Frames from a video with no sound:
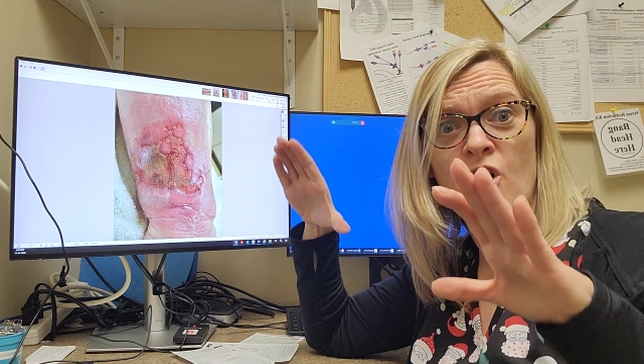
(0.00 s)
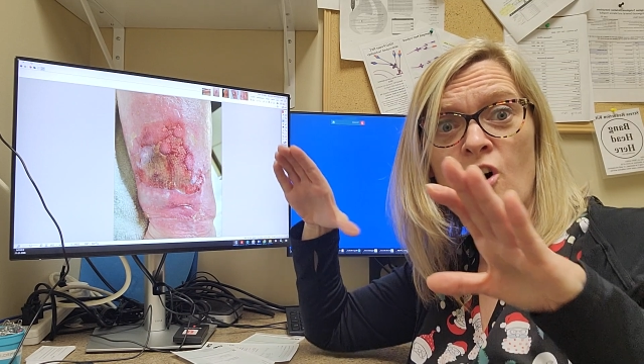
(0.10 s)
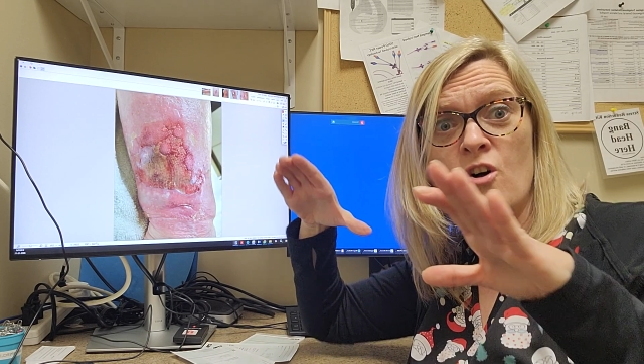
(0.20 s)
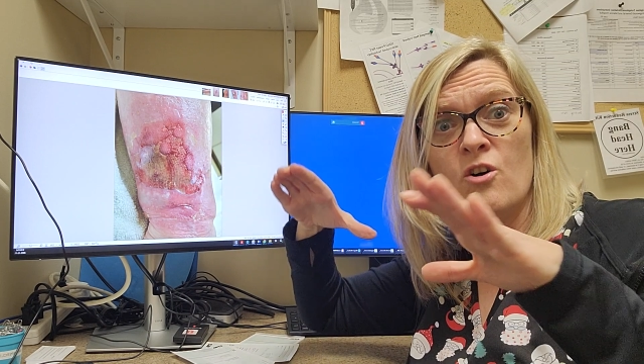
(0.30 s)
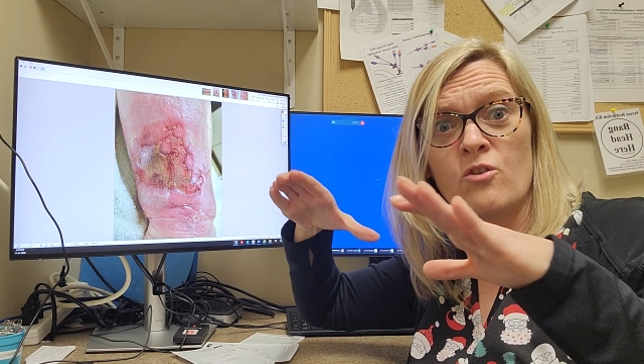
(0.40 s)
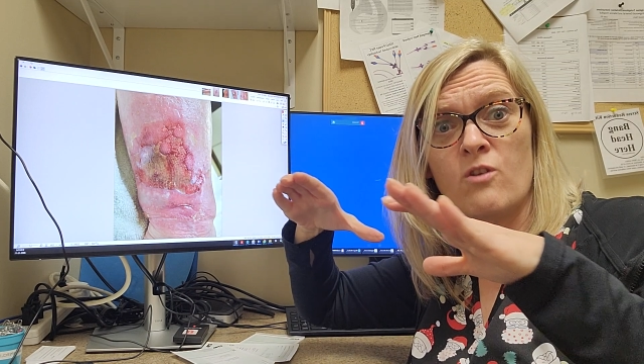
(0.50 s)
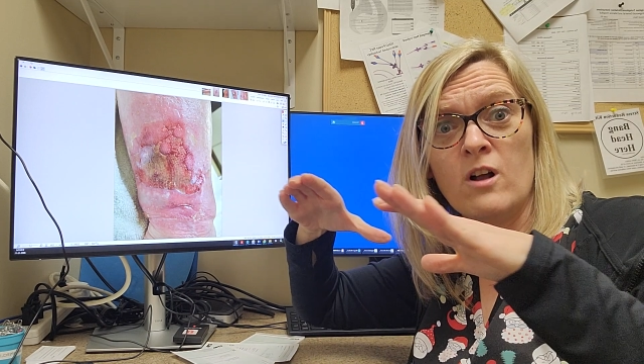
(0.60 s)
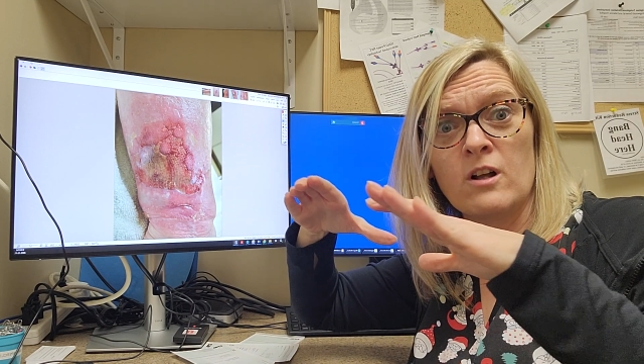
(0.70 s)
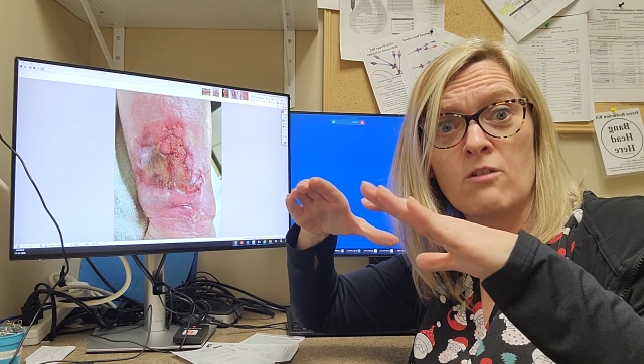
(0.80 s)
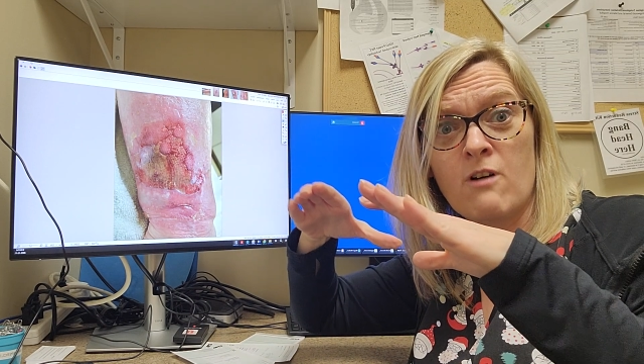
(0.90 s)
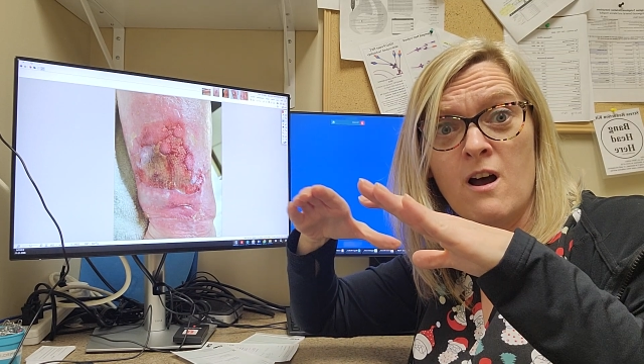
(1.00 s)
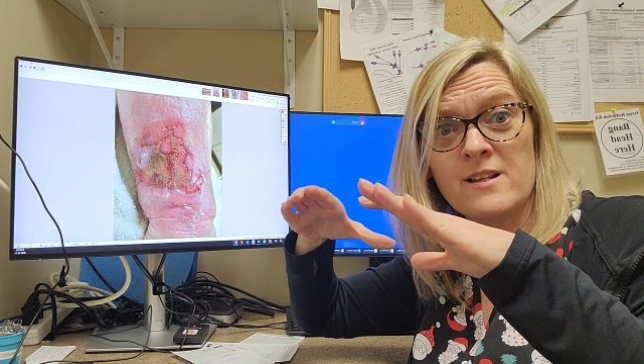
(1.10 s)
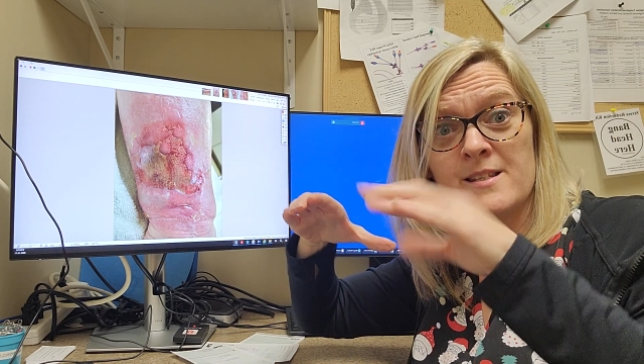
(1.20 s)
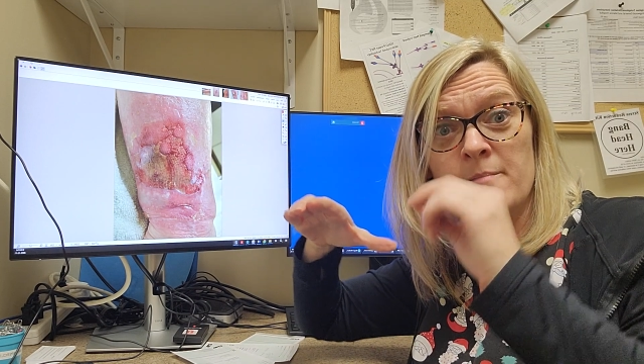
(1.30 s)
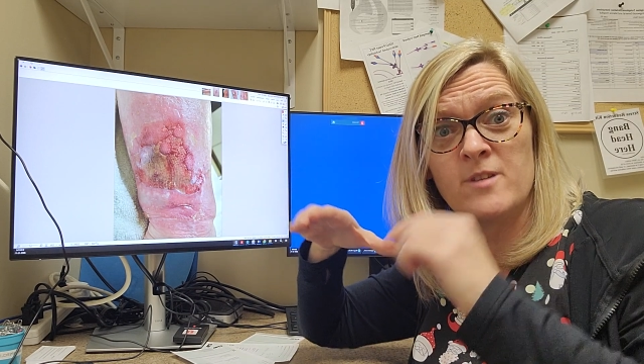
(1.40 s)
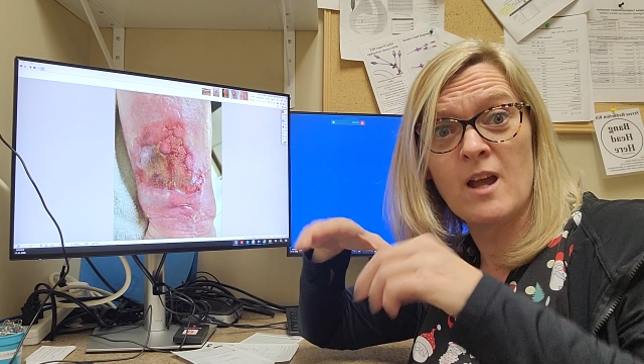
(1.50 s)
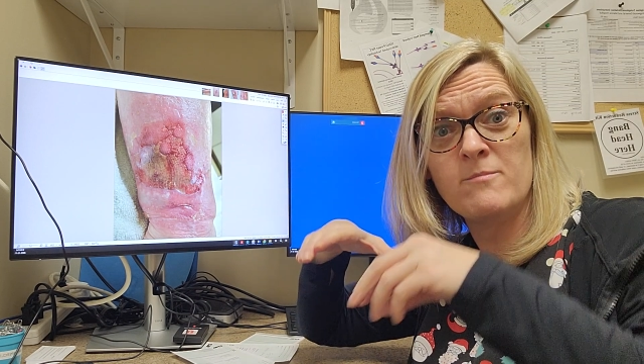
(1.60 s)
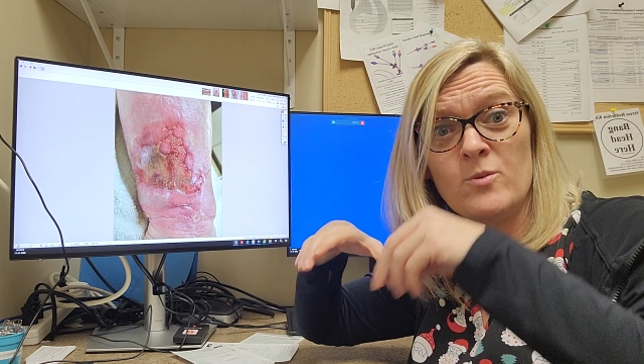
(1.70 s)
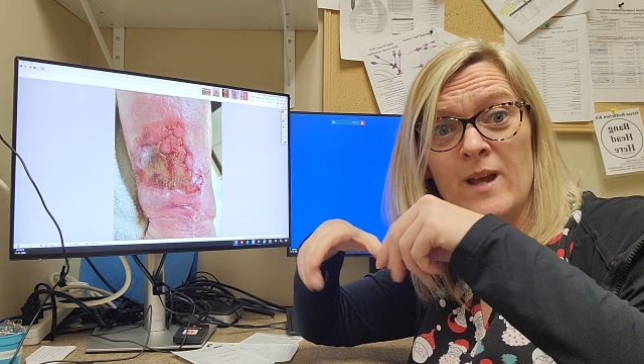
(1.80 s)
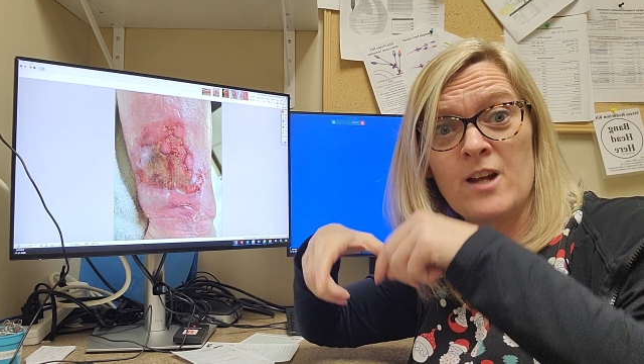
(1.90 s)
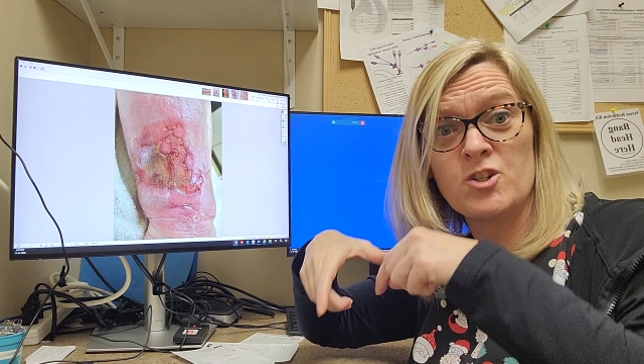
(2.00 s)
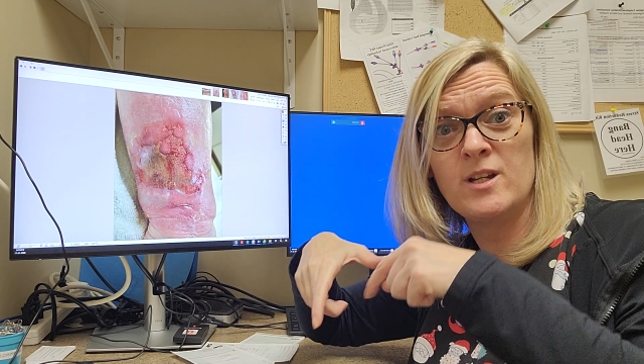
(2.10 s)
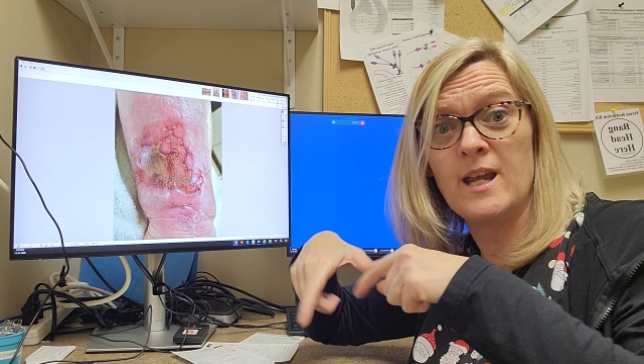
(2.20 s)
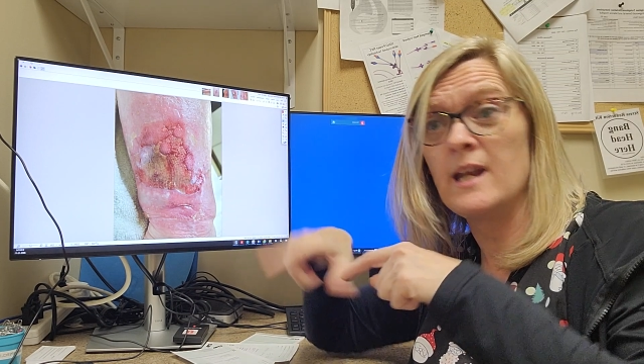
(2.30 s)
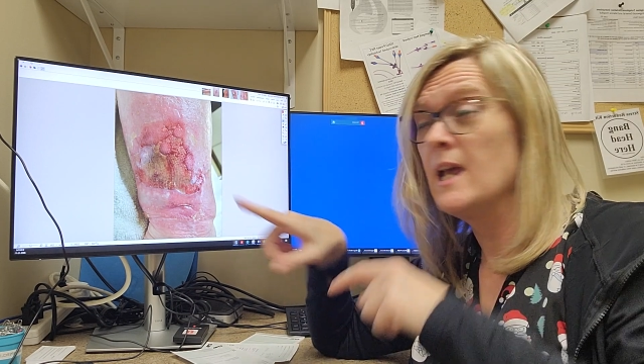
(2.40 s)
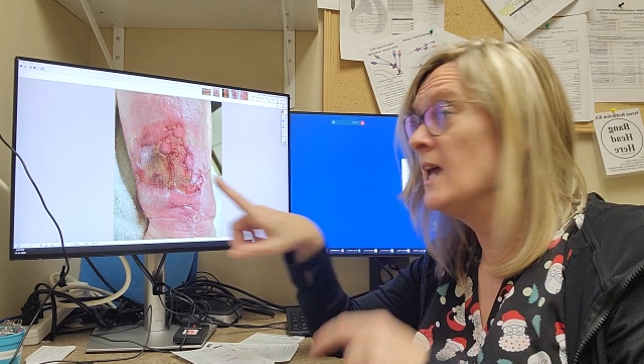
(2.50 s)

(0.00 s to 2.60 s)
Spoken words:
all crawl across. Sometimes you actually get